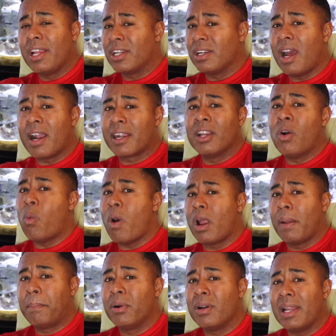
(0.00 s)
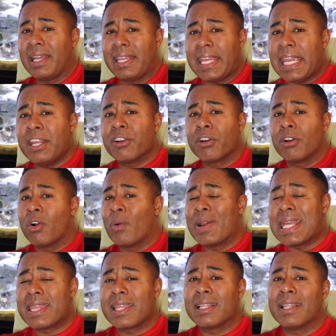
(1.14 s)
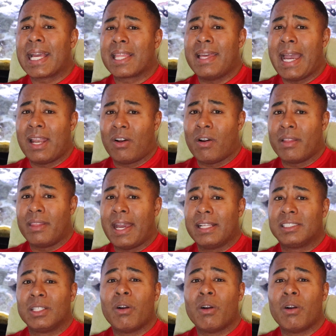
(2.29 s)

you're not going to want to put a heater or anything like that on that.